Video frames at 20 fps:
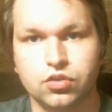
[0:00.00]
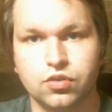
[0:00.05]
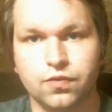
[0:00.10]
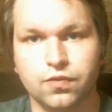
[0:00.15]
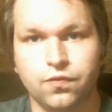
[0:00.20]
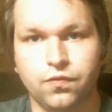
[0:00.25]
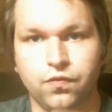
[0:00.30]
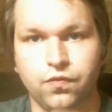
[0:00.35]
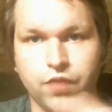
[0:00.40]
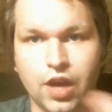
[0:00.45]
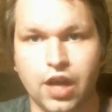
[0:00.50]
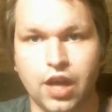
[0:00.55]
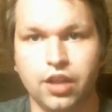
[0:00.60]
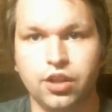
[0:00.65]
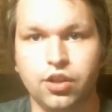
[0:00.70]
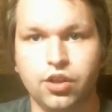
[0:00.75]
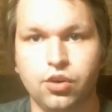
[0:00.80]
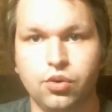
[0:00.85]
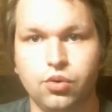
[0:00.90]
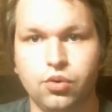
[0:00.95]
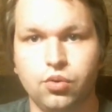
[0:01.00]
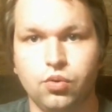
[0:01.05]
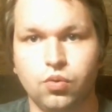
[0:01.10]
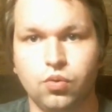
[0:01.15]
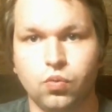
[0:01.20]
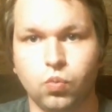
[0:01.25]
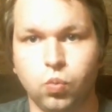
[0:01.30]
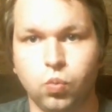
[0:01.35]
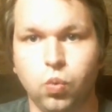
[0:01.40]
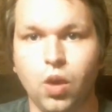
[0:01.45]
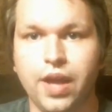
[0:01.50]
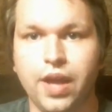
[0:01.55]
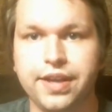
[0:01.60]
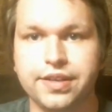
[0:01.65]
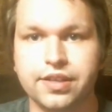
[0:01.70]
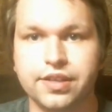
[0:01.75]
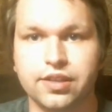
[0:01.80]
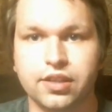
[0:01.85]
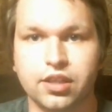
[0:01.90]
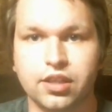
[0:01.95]
follow
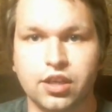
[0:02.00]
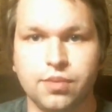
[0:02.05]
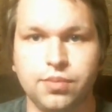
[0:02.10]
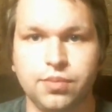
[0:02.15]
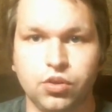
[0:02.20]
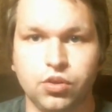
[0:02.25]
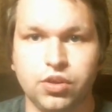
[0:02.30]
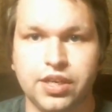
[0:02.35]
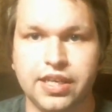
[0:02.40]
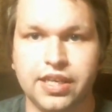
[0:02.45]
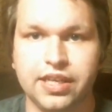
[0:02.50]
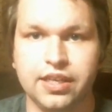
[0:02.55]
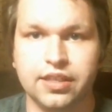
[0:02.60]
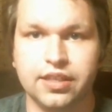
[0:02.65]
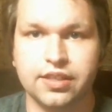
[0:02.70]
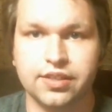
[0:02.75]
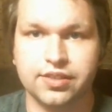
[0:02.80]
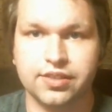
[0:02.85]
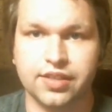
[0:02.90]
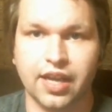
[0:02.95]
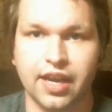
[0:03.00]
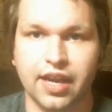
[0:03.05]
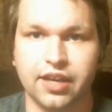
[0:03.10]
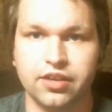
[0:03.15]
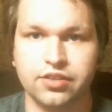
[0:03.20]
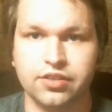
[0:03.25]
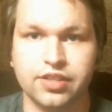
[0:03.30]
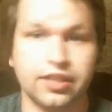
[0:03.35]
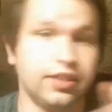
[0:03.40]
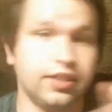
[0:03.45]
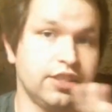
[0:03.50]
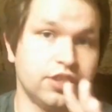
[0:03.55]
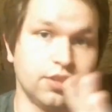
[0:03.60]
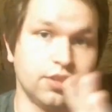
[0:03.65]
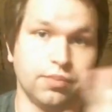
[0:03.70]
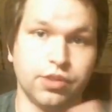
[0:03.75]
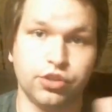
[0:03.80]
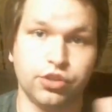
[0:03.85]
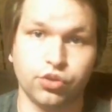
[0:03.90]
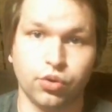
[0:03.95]
what the community desires, at least the
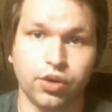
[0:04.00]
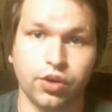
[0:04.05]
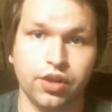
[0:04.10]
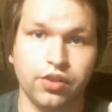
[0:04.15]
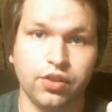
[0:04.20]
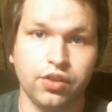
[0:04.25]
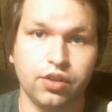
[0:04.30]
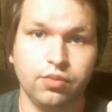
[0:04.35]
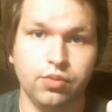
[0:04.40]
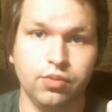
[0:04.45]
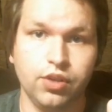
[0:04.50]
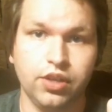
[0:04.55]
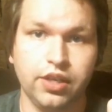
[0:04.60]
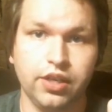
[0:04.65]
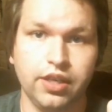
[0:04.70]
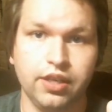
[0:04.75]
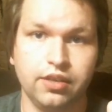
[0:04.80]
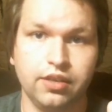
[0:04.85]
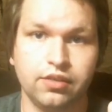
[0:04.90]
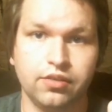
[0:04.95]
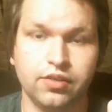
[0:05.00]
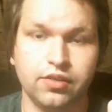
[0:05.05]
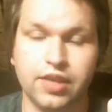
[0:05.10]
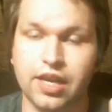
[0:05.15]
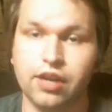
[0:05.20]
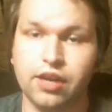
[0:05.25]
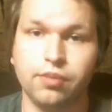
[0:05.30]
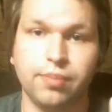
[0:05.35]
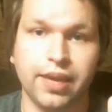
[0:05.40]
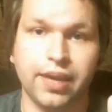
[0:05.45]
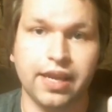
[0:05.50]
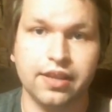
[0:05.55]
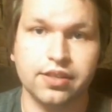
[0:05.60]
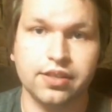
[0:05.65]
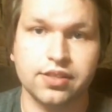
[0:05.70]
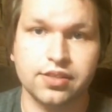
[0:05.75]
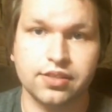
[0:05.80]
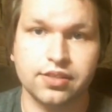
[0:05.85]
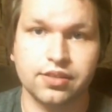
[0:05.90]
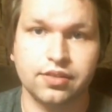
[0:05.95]
majority of the community, their
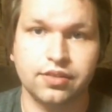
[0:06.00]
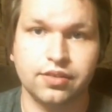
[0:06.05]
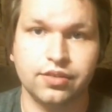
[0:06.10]
base?